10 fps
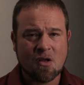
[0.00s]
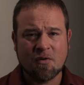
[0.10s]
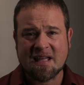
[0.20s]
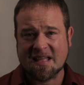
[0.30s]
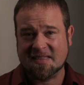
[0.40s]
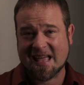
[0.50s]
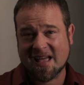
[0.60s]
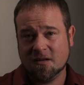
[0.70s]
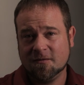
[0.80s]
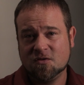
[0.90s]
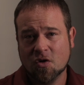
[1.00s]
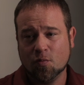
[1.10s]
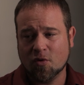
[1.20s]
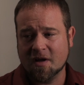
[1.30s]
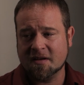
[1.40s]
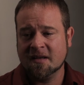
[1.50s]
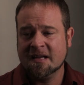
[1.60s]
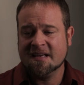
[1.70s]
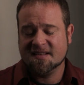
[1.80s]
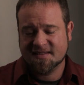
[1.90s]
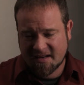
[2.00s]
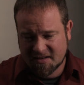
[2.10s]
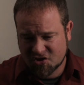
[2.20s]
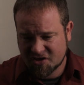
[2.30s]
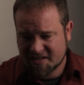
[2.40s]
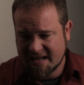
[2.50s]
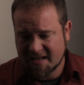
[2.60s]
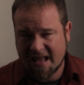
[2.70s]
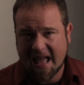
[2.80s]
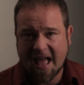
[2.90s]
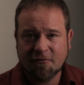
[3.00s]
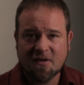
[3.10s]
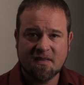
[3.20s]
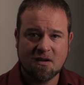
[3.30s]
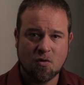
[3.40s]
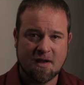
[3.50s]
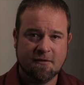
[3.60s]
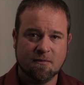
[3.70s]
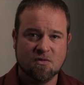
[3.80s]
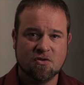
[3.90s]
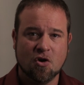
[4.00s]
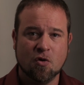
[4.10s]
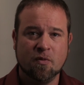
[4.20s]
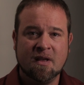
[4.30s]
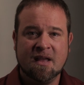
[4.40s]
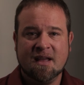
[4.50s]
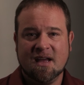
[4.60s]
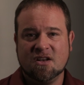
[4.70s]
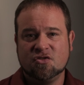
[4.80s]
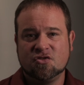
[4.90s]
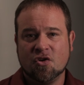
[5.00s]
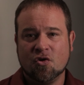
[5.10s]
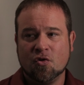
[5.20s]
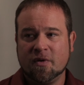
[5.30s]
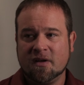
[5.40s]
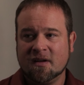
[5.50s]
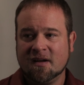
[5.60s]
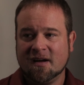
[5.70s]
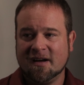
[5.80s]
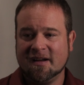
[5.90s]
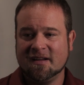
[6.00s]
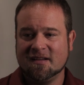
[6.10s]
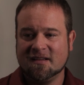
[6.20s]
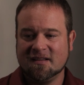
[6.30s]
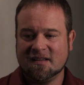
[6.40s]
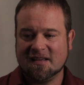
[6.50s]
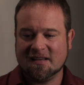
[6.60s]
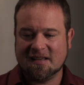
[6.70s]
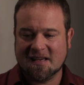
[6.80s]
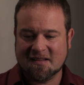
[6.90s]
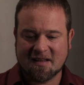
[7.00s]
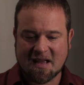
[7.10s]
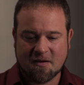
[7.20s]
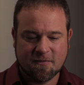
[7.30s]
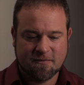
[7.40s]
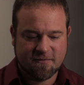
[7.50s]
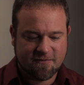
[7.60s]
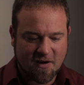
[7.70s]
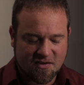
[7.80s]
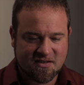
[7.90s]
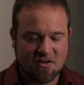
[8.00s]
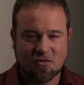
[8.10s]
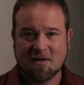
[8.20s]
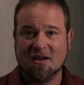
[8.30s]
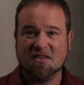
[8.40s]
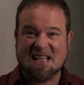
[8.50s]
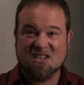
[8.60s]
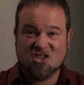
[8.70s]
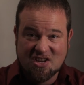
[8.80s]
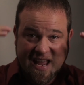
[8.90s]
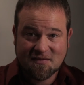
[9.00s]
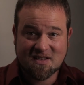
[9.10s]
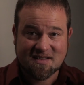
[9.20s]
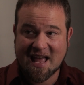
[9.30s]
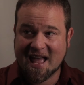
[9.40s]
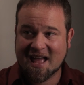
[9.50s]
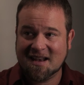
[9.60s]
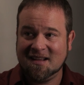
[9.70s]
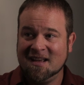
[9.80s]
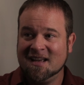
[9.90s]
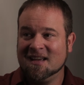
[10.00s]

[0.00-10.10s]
Right? At the end of Job 1, Satan has just taken everything away from Job. And Job, he falls on the ground. He shaves his head.